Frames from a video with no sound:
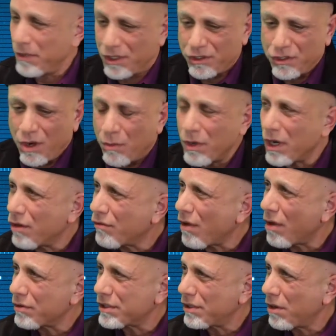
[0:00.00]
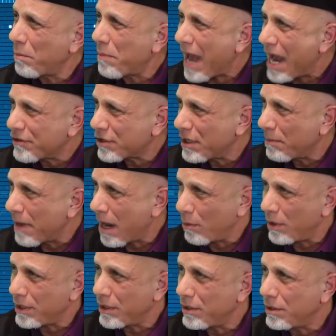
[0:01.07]
You're so engrossed, so passionate about
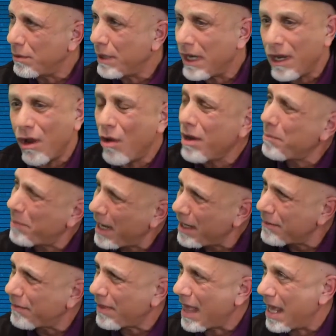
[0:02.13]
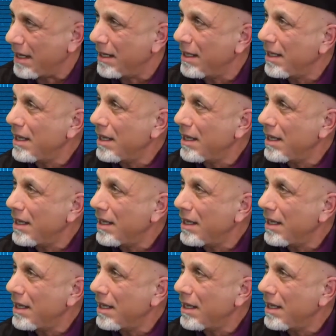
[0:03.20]
what you're doing, and go get paid for that.